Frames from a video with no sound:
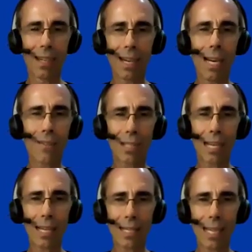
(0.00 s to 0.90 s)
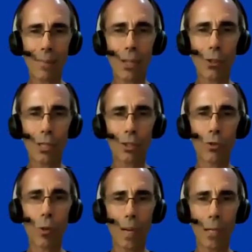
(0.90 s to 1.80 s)
after that game he thought
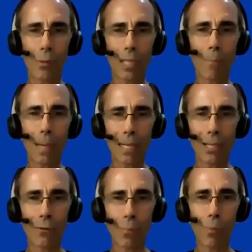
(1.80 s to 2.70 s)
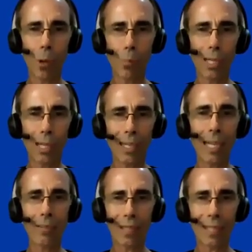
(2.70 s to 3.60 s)
Staubach was the best football player
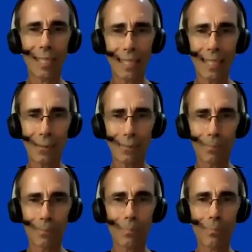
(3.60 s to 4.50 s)
he'd ever seen.